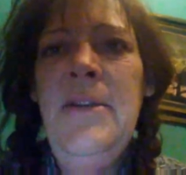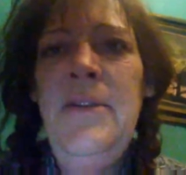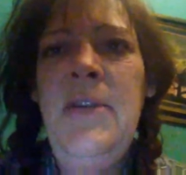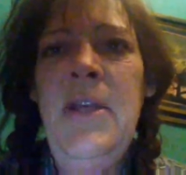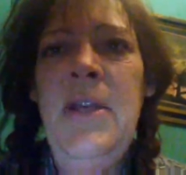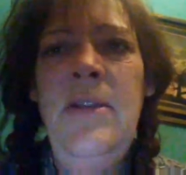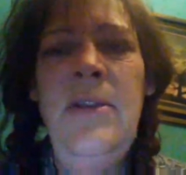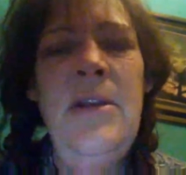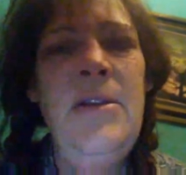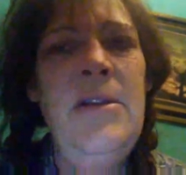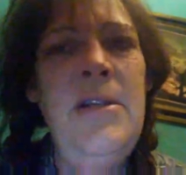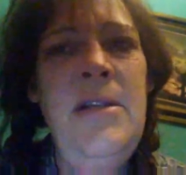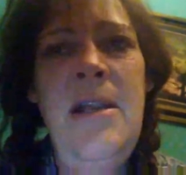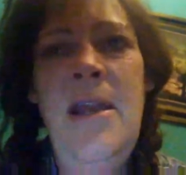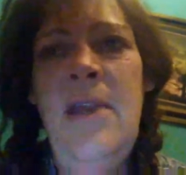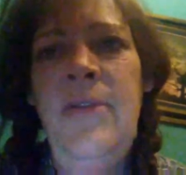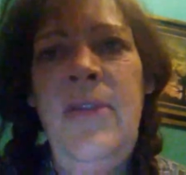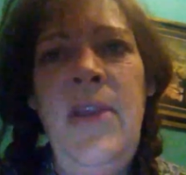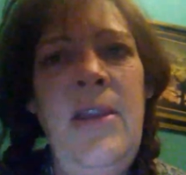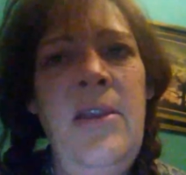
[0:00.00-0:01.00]
then there's
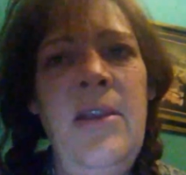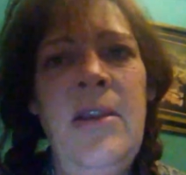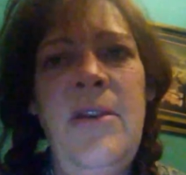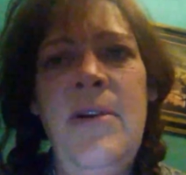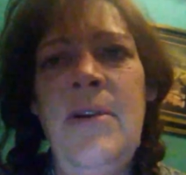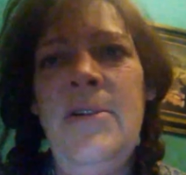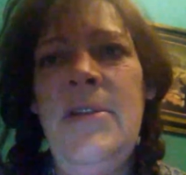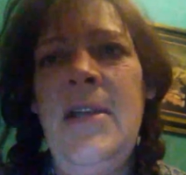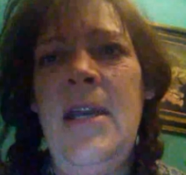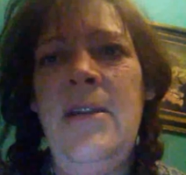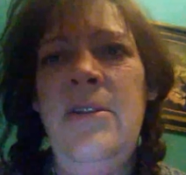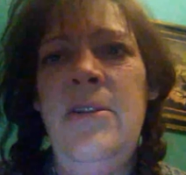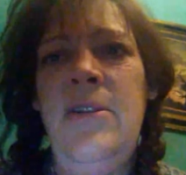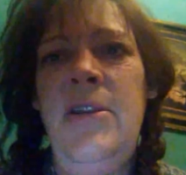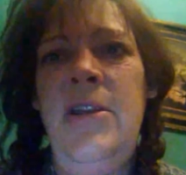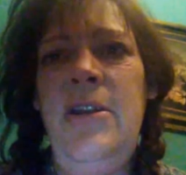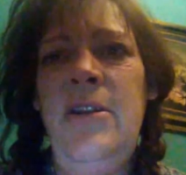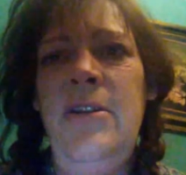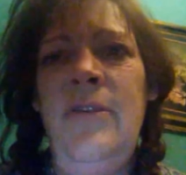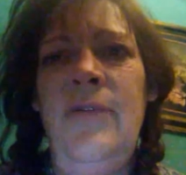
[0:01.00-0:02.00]
nothing that goes out to
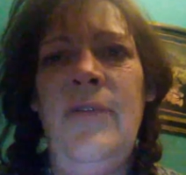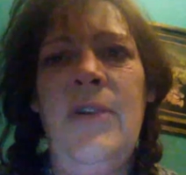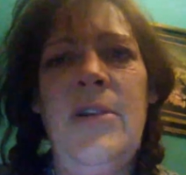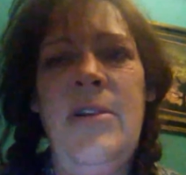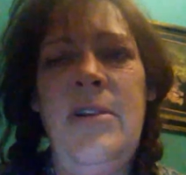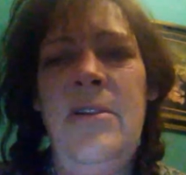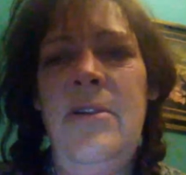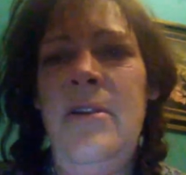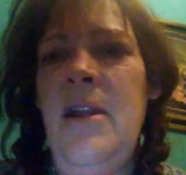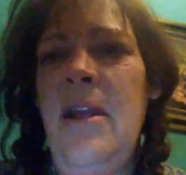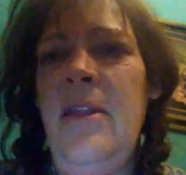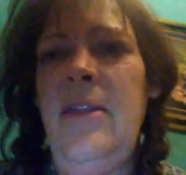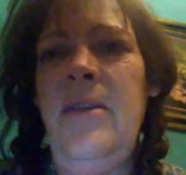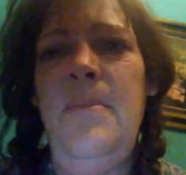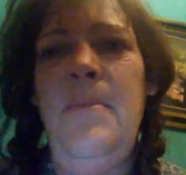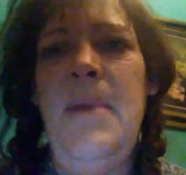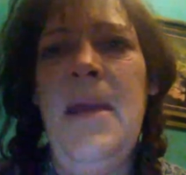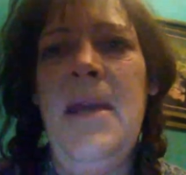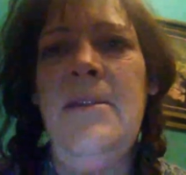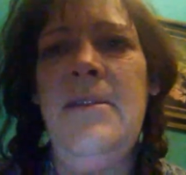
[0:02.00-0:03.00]
the universe and
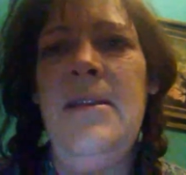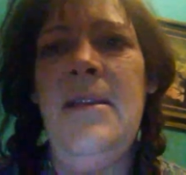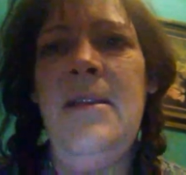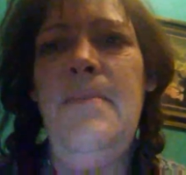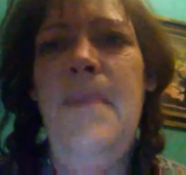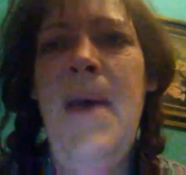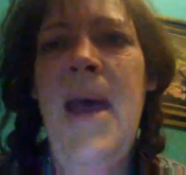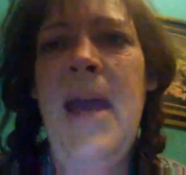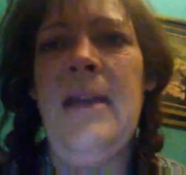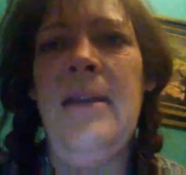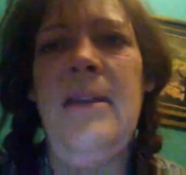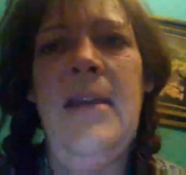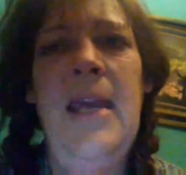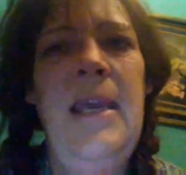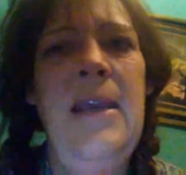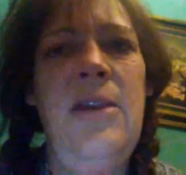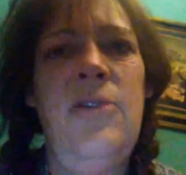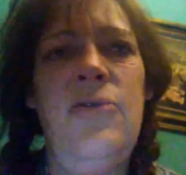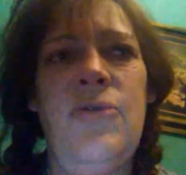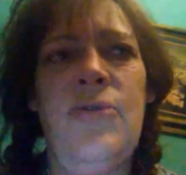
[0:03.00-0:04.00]
nothing bounces back. They
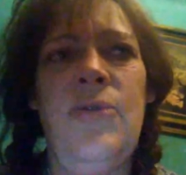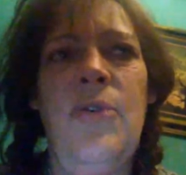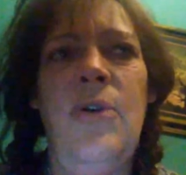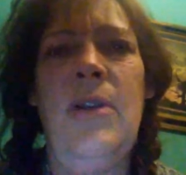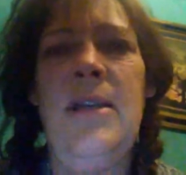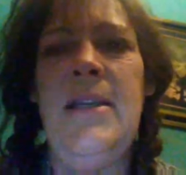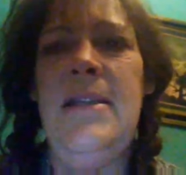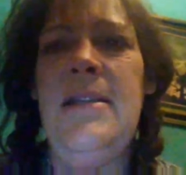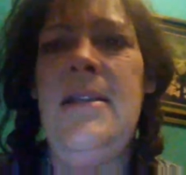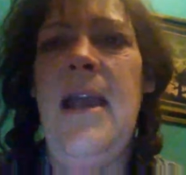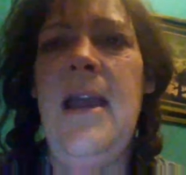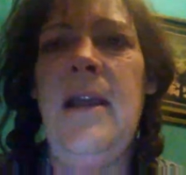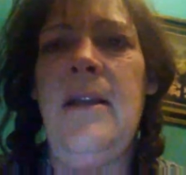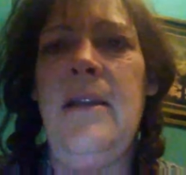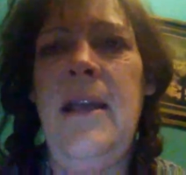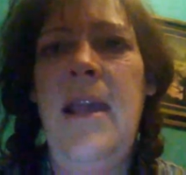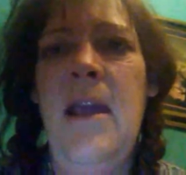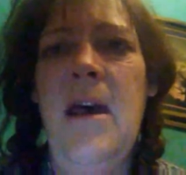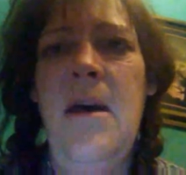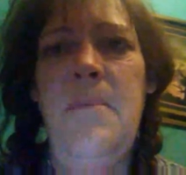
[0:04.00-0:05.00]
control
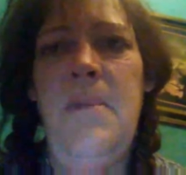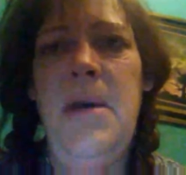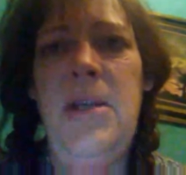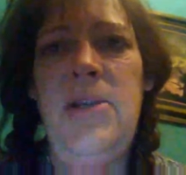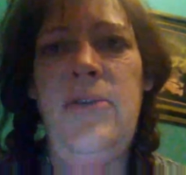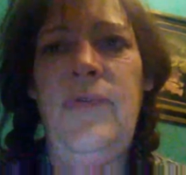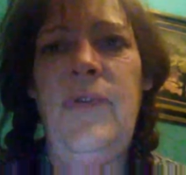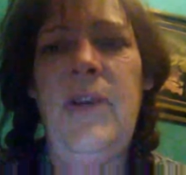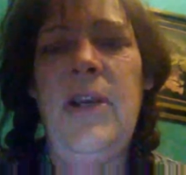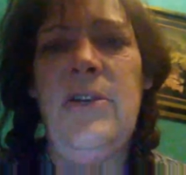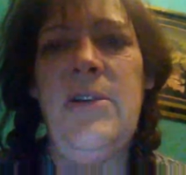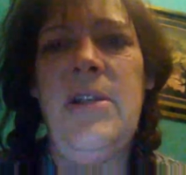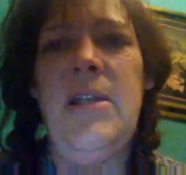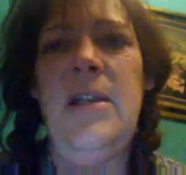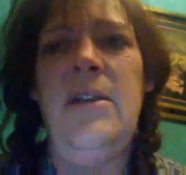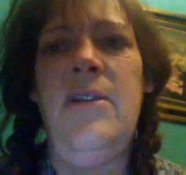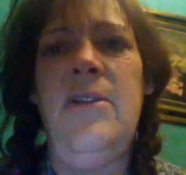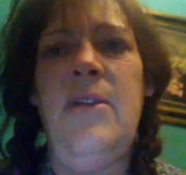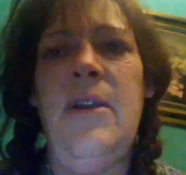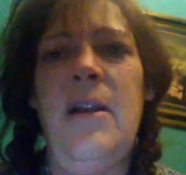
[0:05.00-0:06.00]
exactly how much fear is
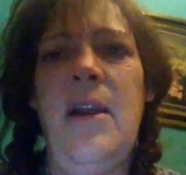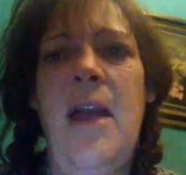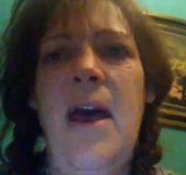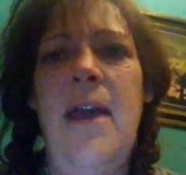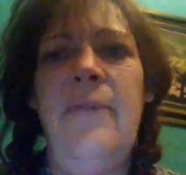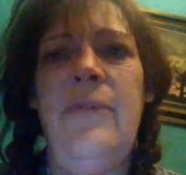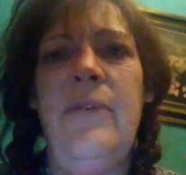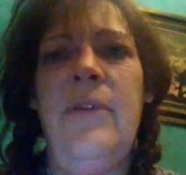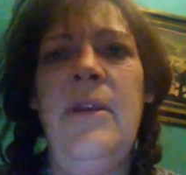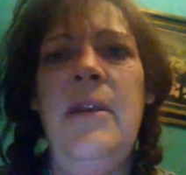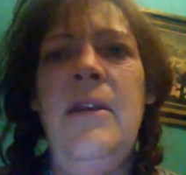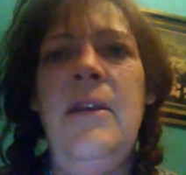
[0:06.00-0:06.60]
into their life,